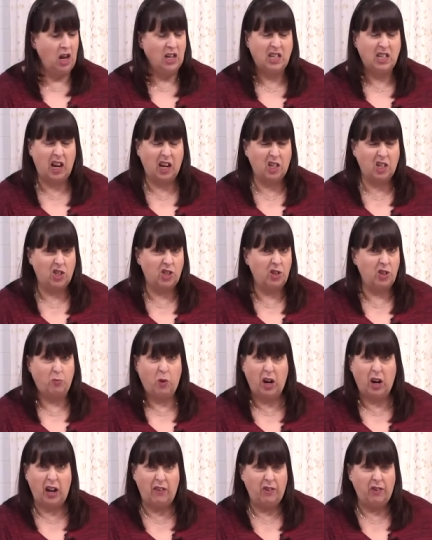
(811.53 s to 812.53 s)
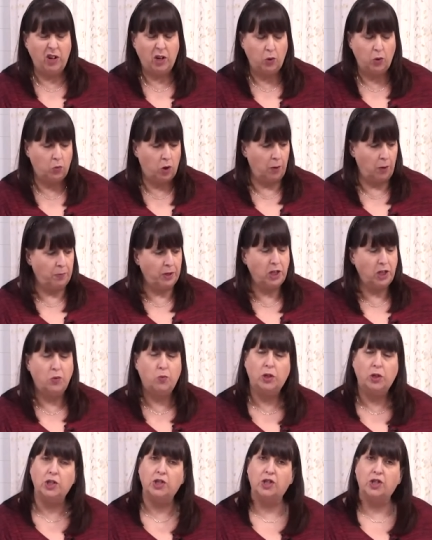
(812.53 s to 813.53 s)
texture, whatever you want, but you
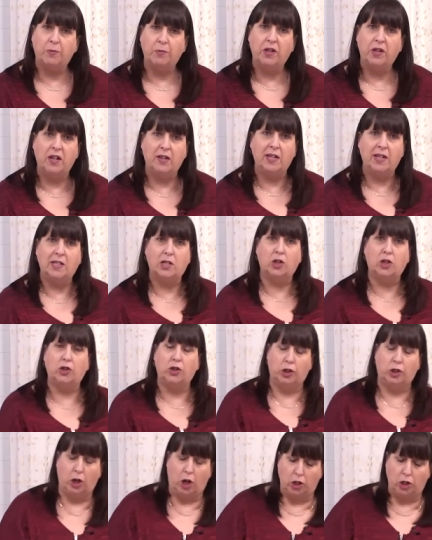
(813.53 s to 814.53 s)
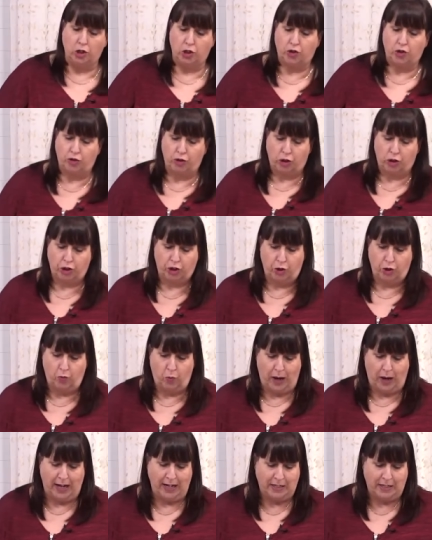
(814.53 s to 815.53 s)
want something that's a good construction
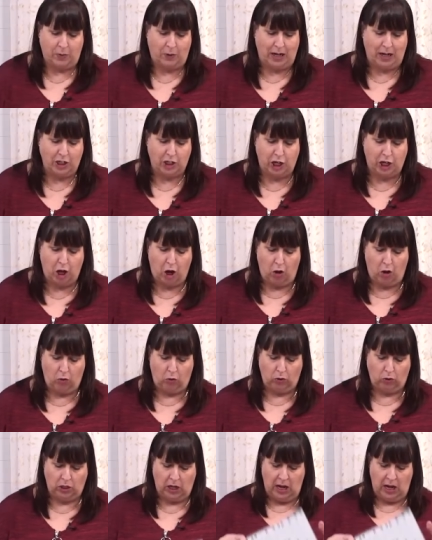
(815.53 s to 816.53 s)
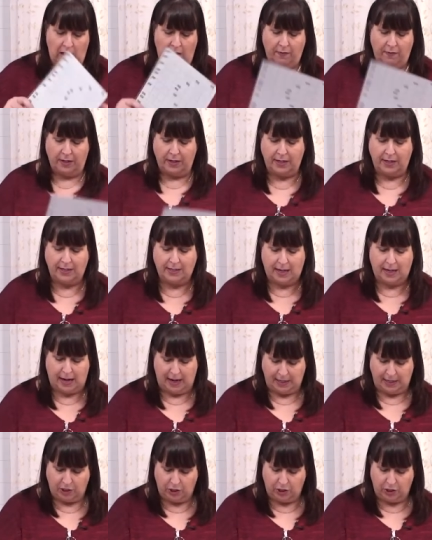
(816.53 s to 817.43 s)
weight to actually hold the design.